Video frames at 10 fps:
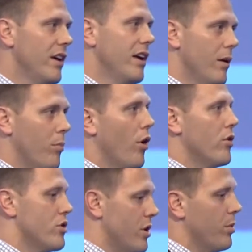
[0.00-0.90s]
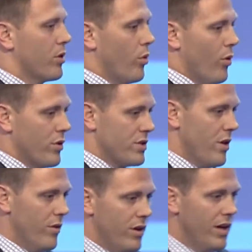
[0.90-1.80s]
in partnership with
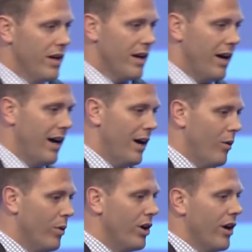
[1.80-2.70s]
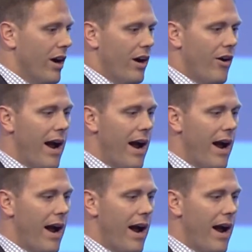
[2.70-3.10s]
Cornerstone. Our